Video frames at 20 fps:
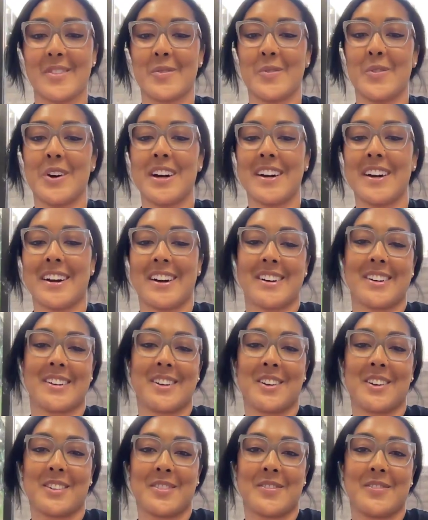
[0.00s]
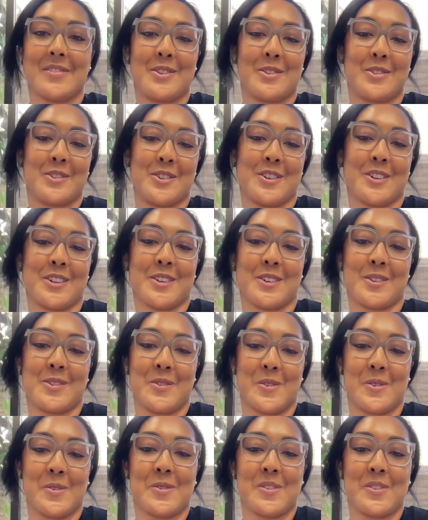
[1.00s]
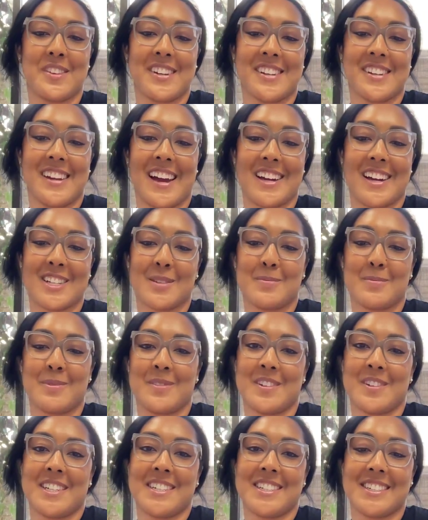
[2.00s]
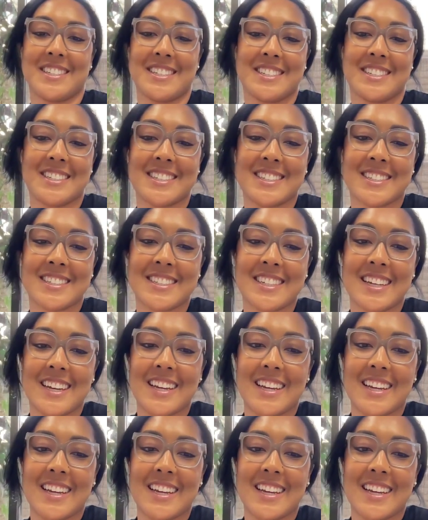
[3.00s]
what are your future goals and aspirations?